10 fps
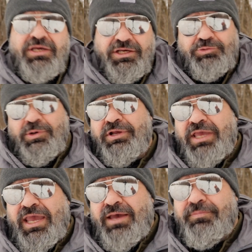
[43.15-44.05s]
is where to
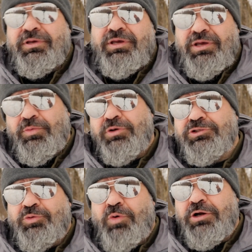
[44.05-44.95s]
camp and
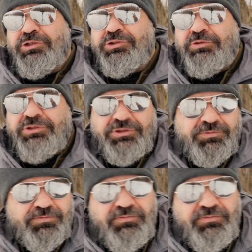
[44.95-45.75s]
where's the water sources.